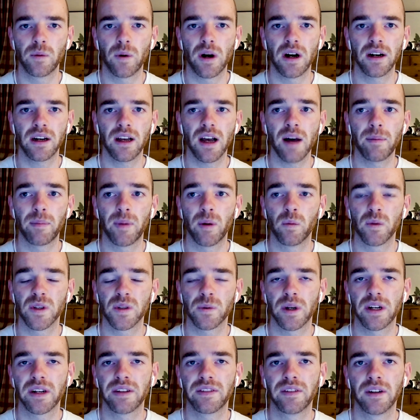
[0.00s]
World Cup and
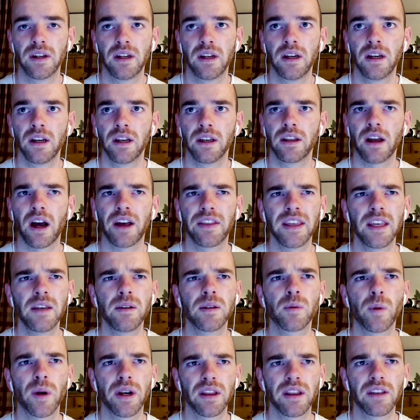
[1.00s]
was one of
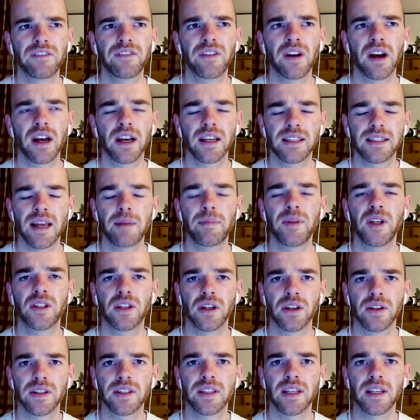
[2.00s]
the first
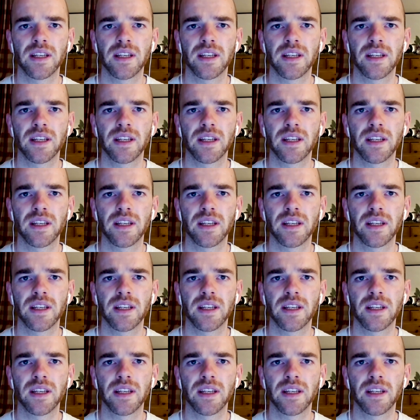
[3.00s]
debutants